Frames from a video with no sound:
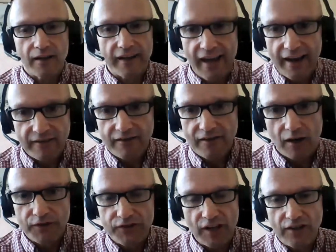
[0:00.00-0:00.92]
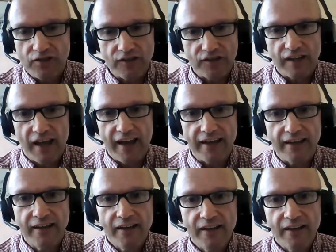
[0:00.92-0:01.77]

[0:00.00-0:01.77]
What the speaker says: again, conversation today